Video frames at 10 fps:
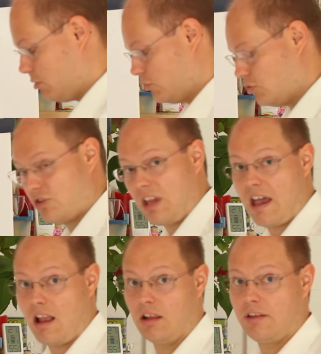which is
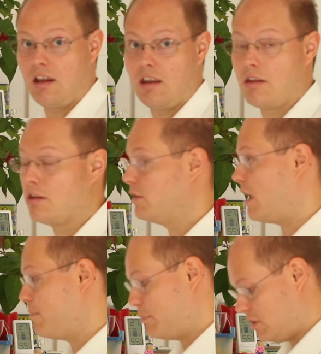held in
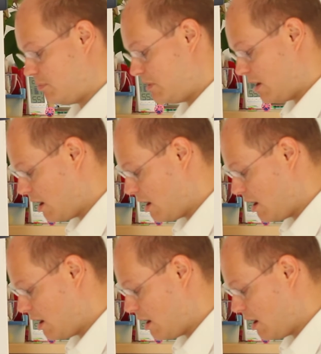DempDB.